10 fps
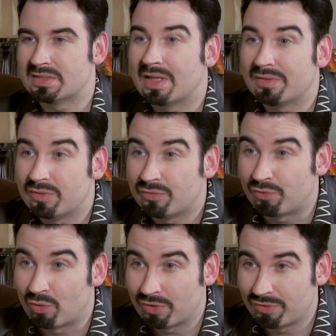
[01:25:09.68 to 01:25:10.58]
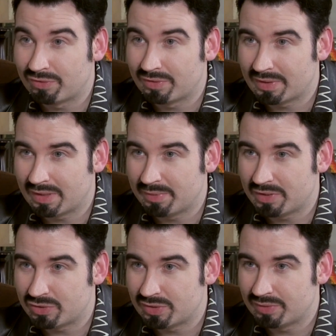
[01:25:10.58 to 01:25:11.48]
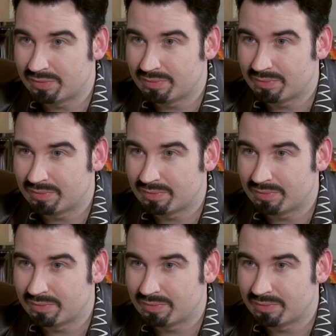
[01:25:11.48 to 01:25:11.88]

Is that the fourth dimension?